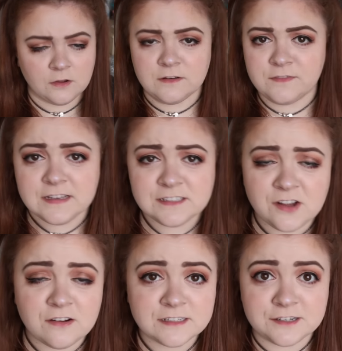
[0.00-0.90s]
None of these
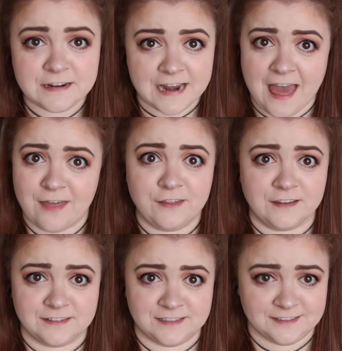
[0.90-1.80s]
songs are in
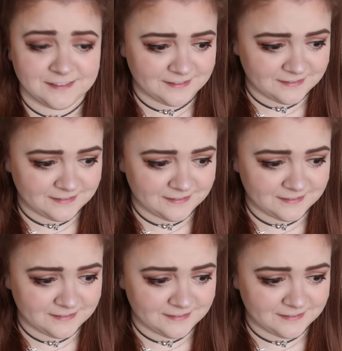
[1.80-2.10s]
Heathers.